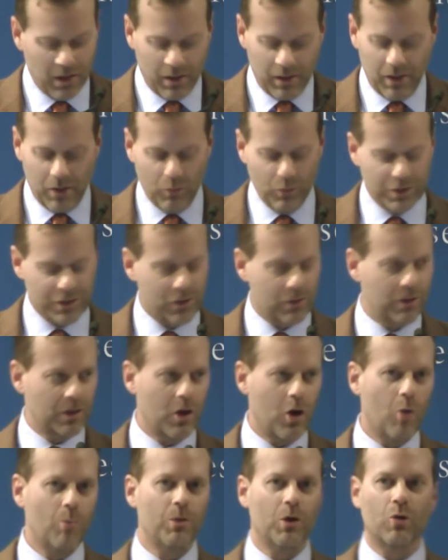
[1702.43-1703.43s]
you know, we
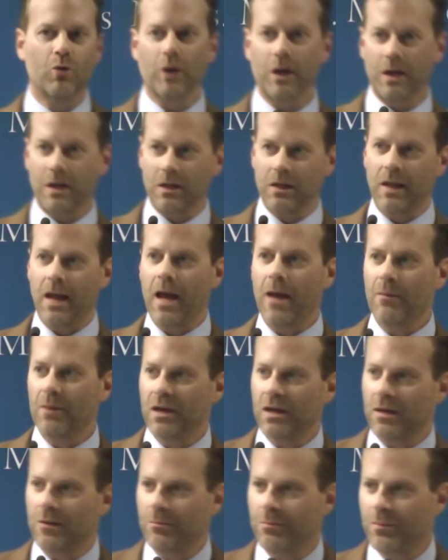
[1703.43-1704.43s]
certainly hope no great
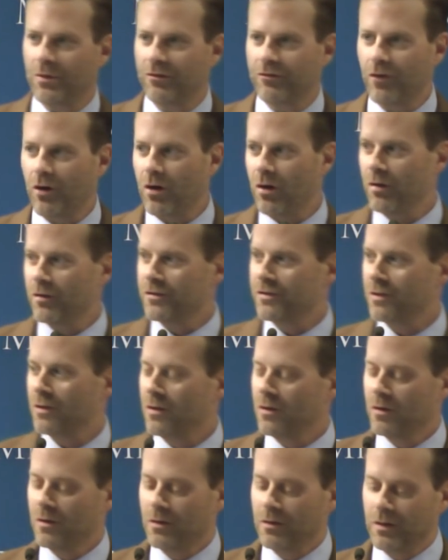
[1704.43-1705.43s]
calamity befalls
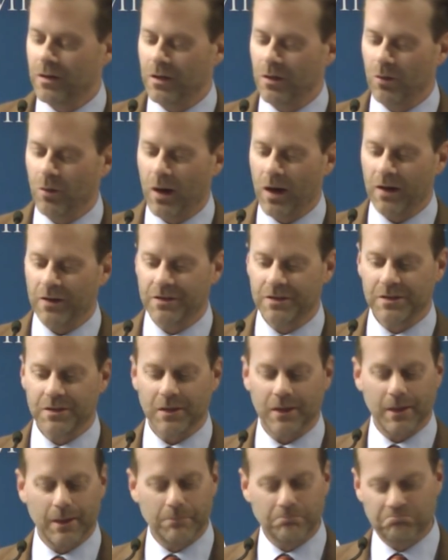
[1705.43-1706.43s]
the U.S.
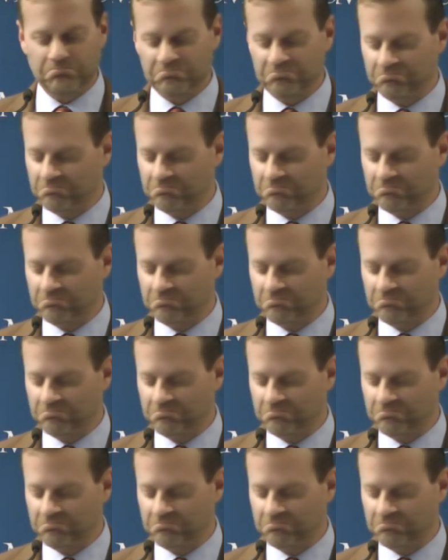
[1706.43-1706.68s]
Uh,